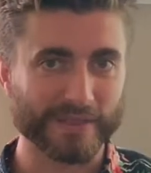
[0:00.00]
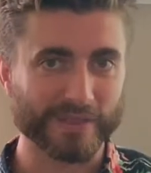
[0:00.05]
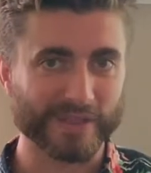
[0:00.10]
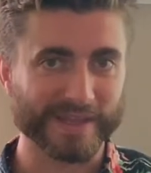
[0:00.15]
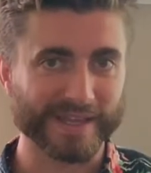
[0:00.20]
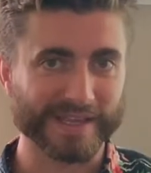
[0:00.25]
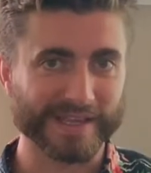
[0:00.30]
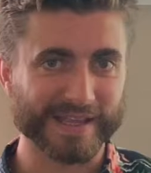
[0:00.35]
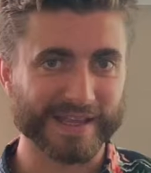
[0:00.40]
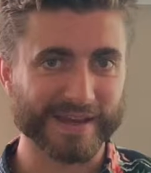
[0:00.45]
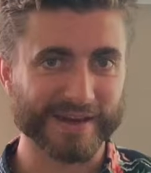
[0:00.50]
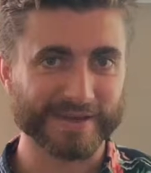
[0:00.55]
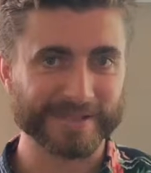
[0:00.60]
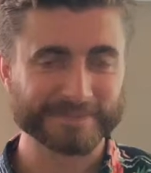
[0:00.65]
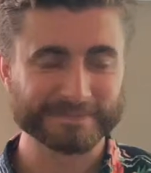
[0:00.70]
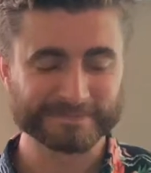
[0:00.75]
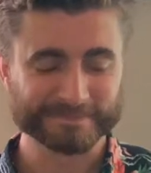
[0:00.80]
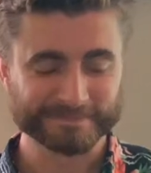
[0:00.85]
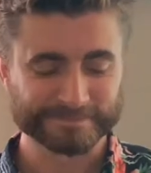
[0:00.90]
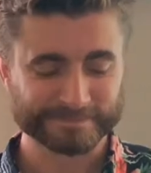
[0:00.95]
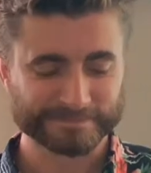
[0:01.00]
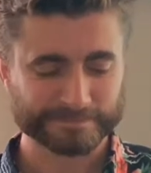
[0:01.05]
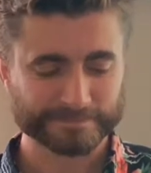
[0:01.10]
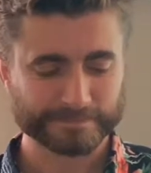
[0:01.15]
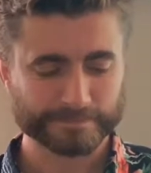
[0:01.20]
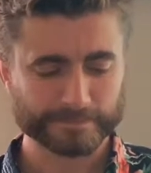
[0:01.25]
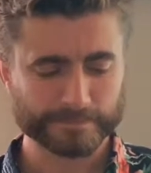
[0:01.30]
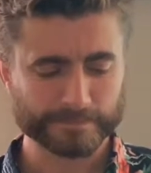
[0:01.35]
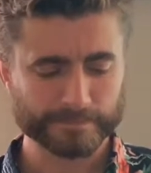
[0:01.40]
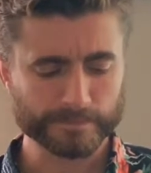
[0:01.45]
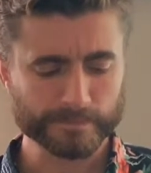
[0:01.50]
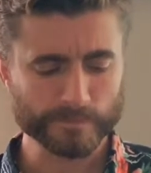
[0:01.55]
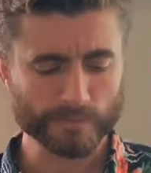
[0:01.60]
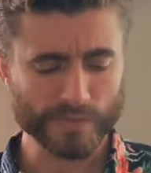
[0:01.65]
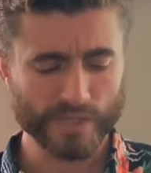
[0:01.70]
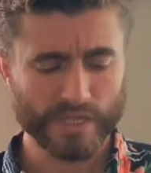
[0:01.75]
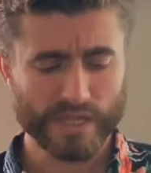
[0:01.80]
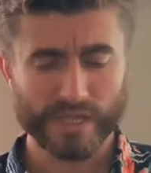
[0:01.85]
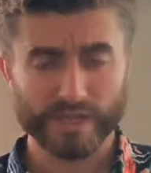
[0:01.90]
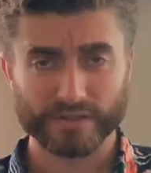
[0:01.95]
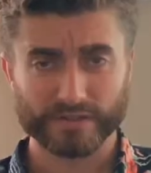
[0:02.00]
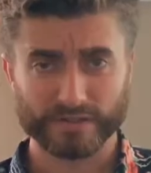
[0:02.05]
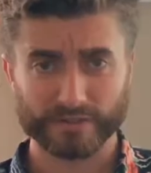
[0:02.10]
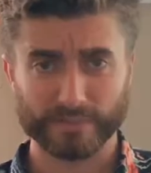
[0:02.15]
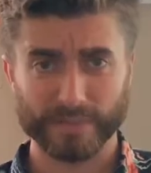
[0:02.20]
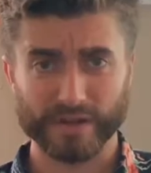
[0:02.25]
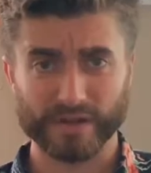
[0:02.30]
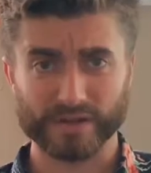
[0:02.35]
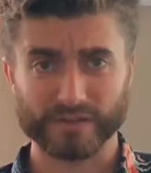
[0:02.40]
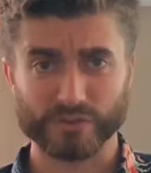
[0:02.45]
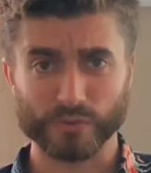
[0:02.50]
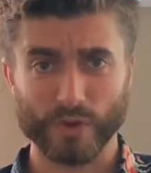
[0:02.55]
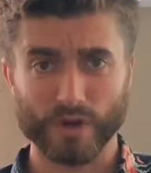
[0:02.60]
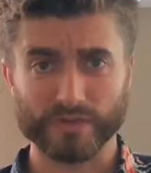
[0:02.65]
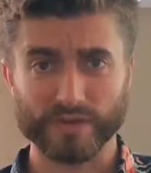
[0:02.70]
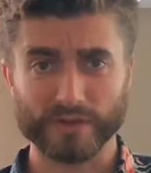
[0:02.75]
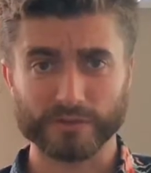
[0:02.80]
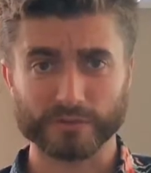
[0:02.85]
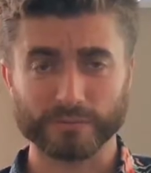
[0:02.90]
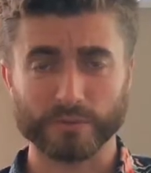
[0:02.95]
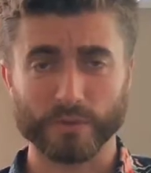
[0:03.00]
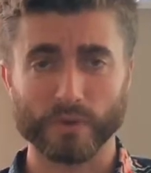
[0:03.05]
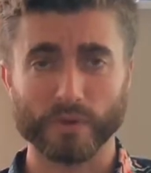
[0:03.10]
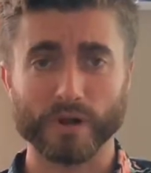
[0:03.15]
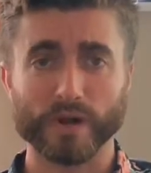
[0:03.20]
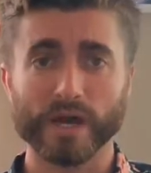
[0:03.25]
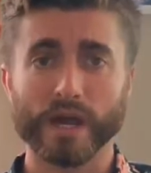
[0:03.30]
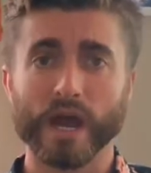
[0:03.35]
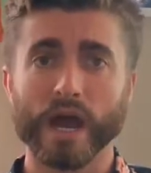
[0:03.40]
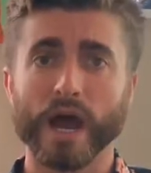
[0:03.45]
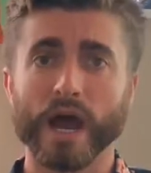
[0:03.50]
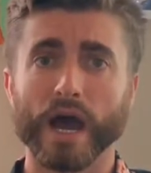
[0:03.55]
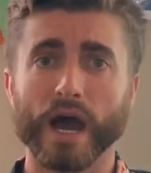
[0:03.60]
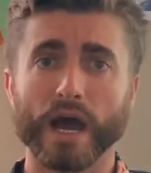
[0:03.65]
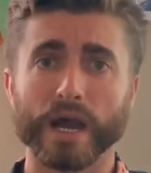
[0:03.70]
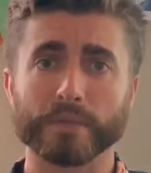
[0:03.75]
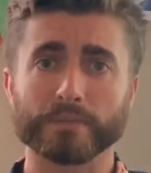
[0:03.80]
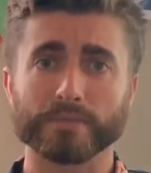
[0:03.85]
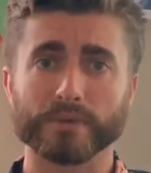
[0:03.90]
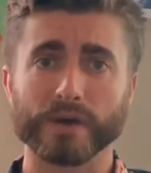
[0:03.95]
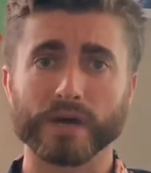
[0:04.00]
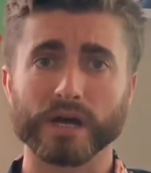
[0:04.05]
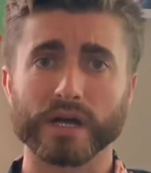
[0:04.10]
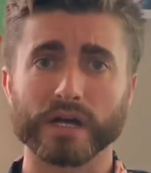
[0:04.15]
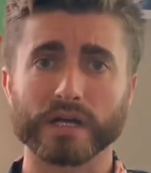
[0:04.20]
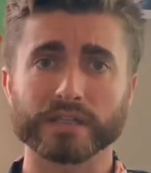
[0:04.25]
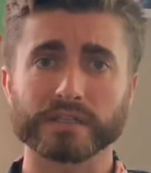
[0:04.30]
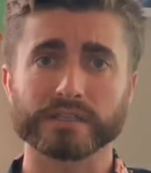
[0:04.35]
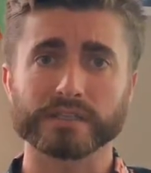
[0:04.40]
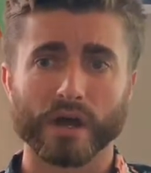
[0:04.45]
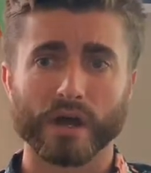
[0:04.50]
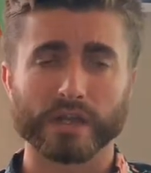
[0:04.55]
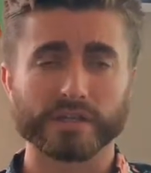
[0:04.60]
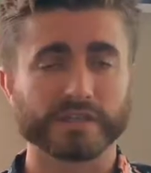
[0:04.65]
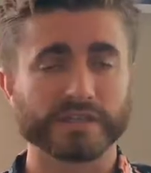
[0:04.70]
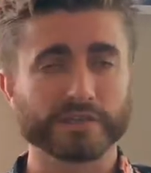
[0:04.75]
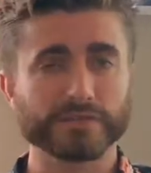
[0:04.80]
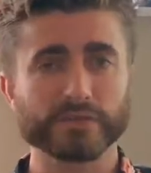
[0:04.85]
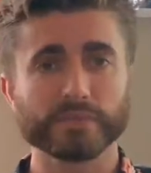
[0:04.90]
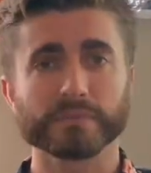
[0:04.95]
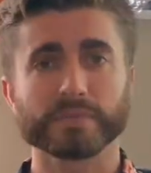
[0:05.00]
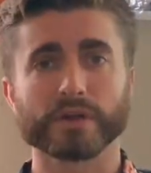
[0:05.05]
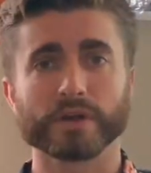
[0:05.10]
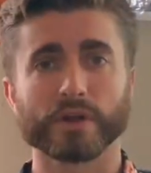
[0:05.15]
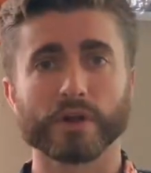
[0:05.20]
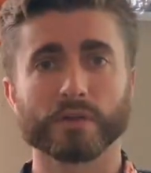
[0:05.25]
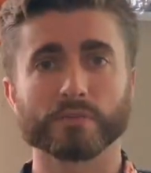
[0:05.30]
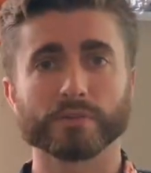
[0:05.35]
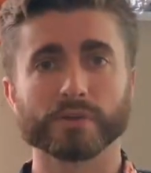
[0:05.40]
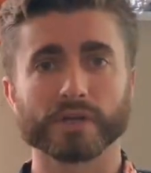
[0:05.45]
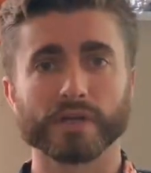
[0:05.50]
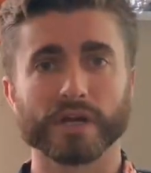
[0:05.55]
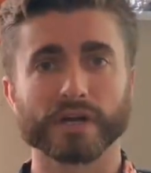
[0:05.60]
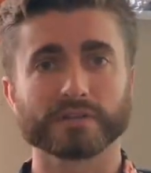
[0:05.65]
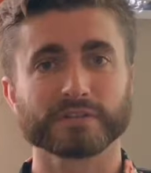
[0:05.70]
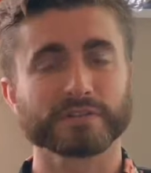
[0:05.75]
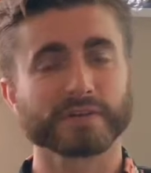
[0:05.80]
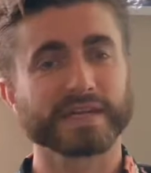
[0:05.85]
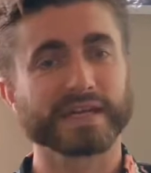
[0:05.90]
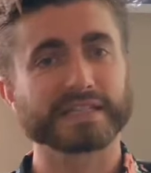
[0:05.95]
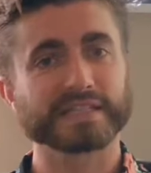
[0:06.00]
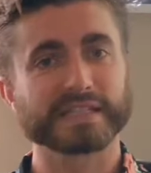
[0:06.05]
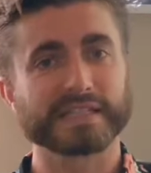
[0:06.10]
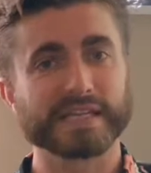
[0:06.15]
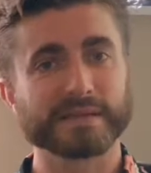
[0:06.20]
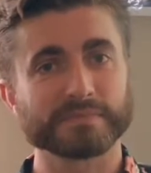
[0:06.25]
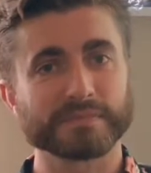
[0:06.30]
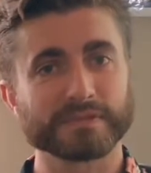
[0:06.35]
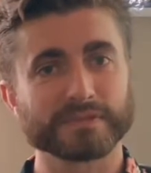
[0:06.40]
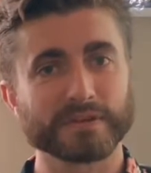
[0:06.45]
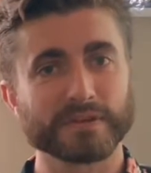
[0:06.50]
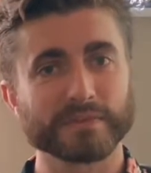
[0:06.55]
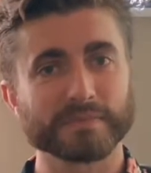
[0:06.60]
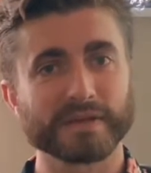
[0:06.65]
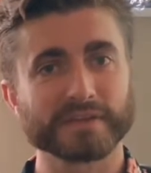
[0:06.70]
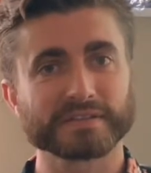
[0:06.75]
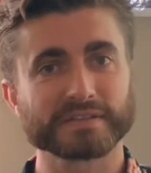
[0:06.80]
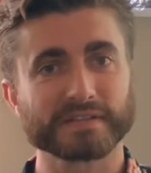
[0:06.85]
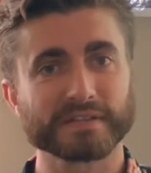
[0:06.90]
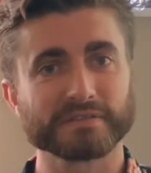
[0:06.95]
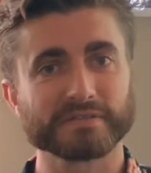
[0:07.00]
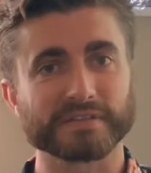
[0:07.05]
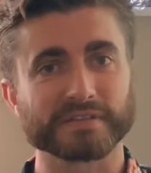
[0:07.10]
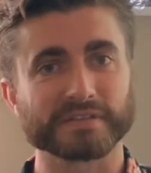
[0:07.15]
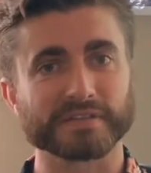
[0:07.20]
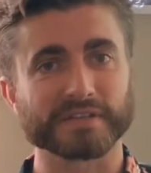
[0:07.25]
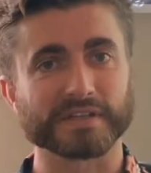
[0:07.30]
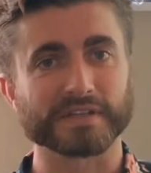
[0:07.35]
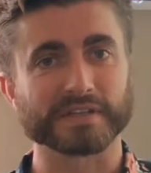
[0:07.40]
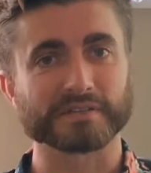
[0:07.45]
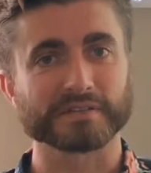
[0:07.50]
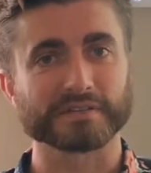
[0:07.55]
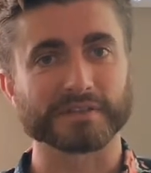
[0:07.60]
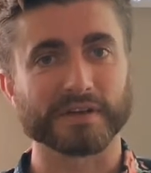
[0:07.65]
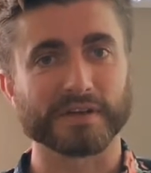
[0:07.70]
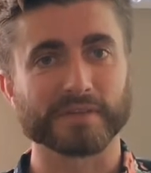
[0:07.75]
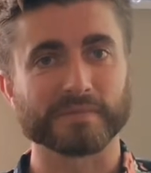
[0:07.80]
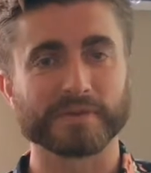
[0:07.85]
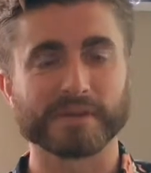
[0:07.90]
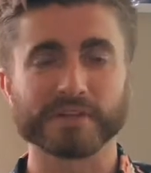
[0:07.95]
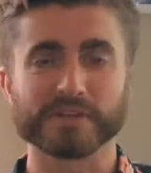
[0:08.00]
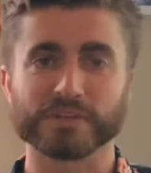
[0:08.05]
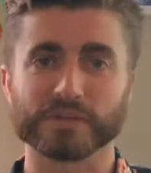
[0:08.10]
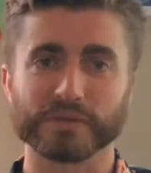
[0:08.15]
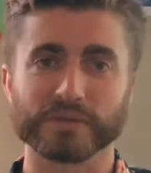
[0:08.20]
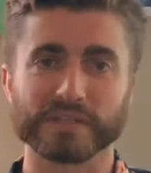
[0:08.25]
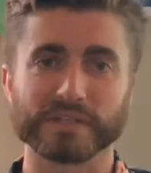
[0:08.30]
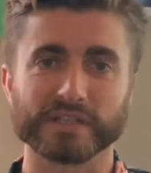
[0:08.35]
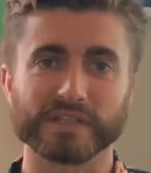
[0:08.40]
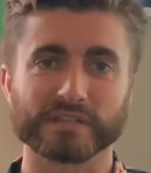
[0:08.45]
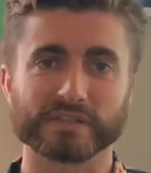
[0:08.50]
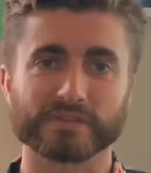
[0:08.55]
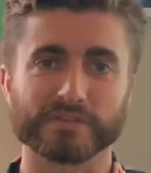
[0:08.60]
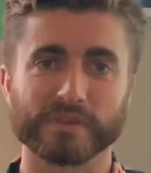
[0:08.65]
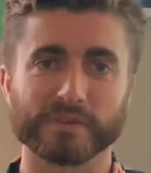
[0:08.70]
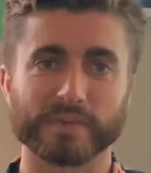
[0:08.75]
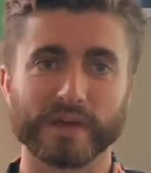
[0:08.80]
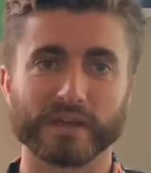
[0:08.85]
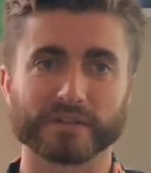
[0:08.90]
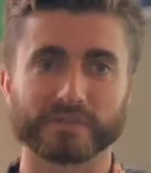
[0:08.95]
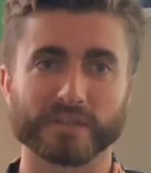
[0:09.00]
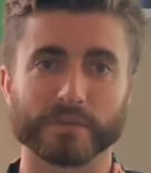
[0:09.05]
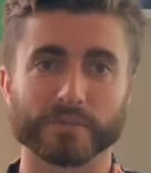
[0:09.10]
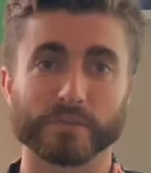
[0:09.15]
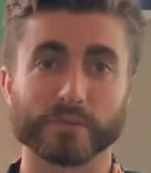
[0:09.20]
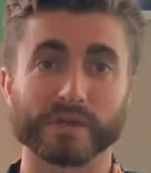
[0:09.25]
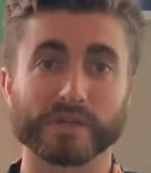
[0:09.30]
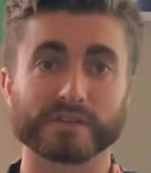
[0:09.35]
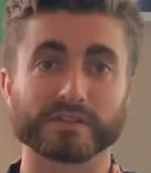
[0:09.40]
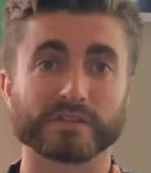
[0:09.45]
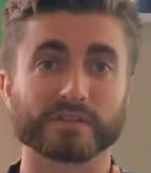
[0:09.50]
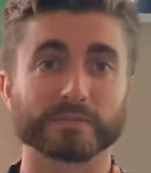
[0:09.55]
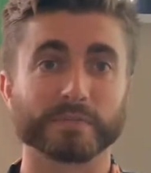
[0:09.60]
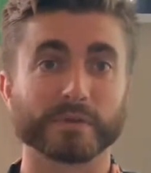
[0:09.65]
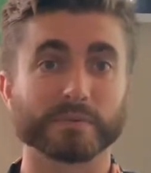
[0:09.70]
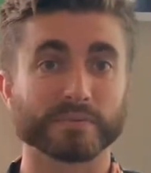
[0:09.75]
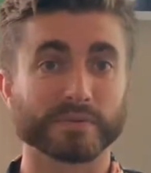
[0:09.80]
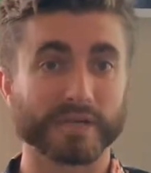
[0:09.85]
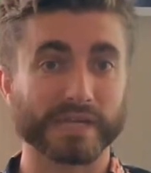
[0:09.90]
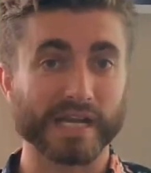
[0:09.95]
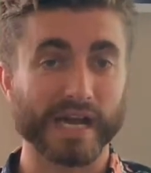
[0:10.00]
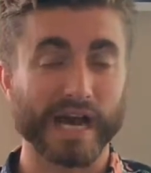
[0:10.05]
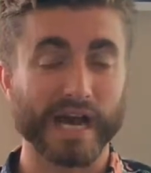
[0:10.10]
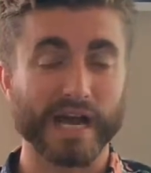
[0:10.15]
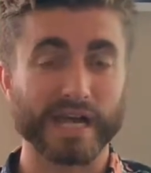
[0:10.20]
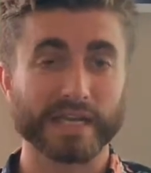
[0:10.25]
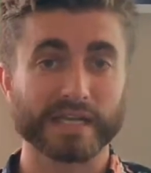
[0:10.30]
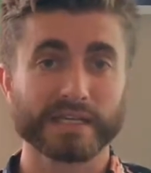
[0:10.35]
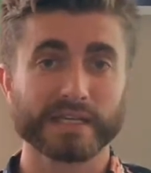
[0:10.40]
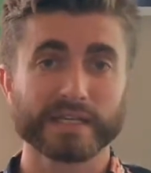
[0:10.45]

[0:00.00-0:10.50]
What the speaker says: thing here. This is about a 12-ounce pour. I brought a different beer to HomebrewCon, so I got to keep this all to myself this year. So I've been enjoying this for the past couple weeks. It's been pretty hot.